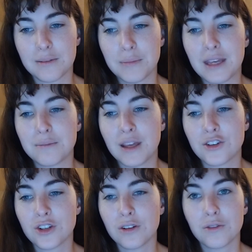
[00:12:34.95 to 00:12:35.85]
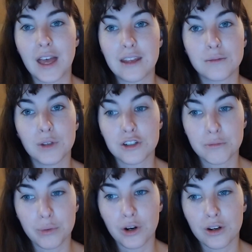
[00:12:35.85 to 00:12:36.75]
made mention of
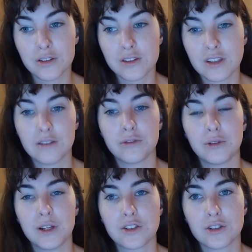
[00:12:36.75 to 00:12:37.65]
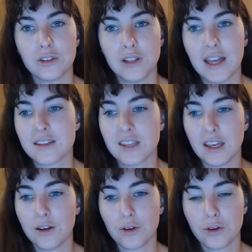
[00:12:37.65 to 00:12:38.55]
Edmund Burke's influential
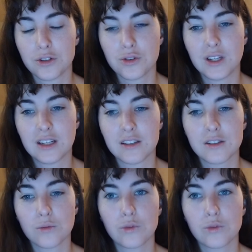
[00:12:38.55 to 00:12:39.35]
essay or treatise,